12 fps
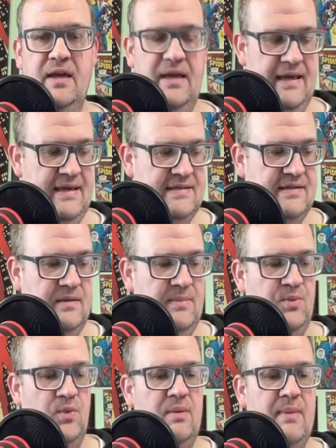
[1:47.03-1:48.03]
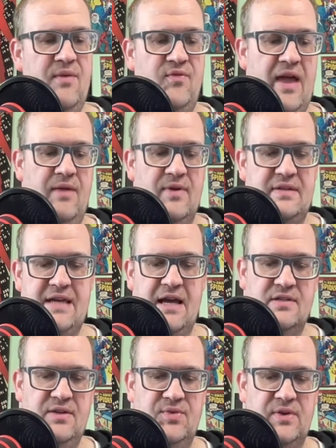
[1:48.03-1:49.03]
is going to be one of my favorites
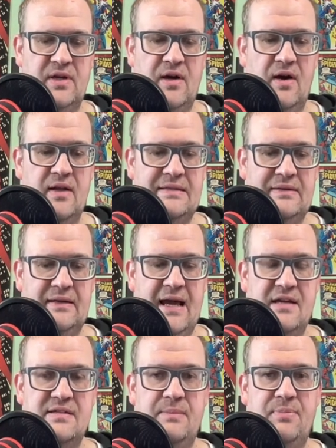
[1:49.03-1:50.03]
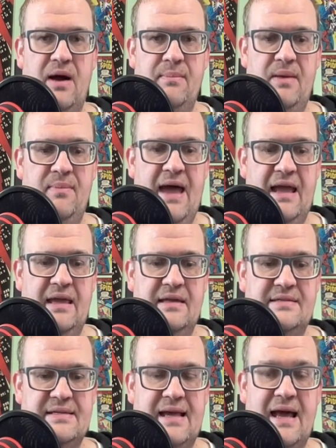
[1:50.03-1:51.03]
actually for the console. It actually brought me back
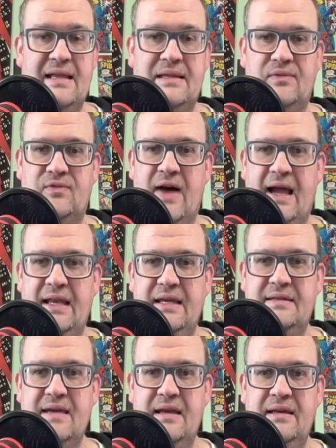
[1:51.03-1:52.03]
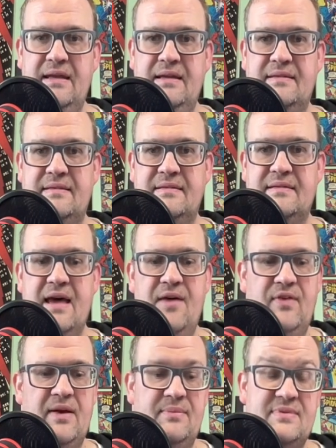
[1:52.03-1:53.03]
into kind of the fighting techniques and
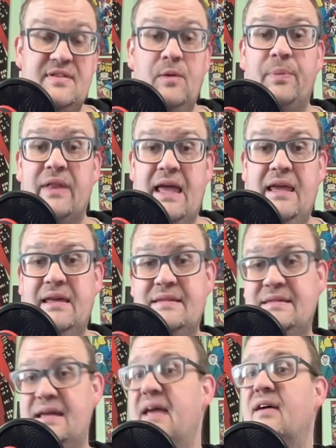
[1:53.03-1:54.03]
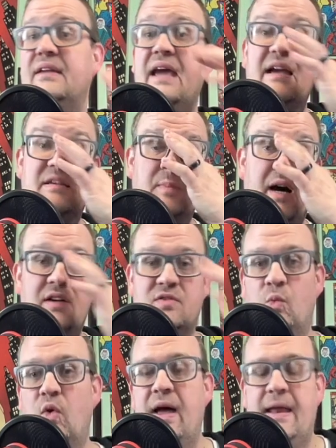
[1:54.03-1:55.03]
stuff, and I'm still playing it today on the Xbox
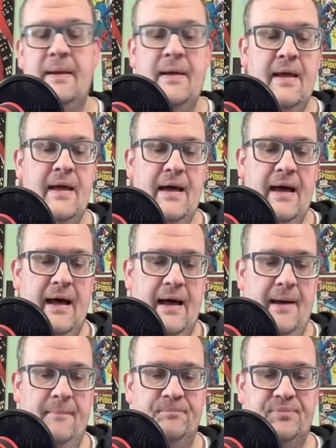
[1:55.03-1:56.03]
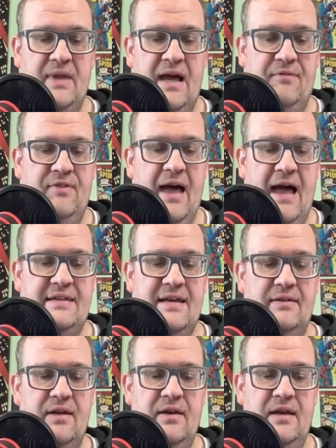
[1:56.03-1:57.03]
One. I
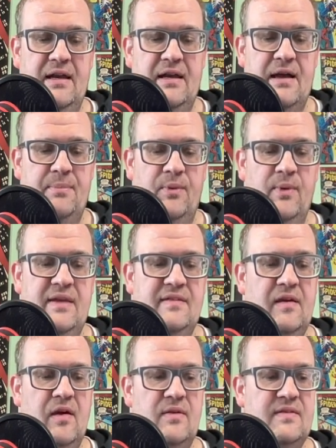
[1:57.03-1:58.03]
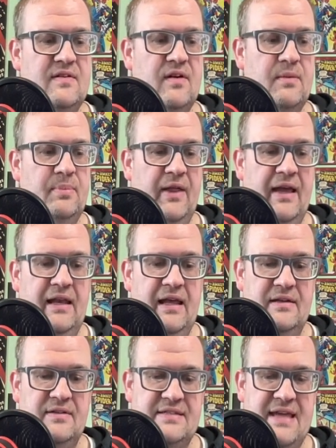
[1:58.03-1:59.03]
downloaded it a couple weeks ago and started playing it
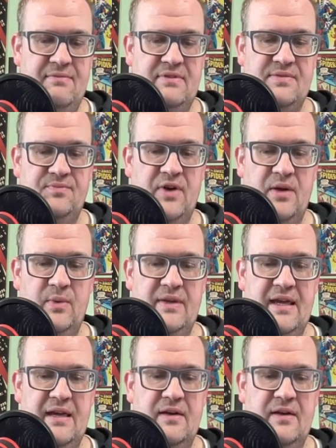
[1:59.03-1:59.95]
and just having some fun with it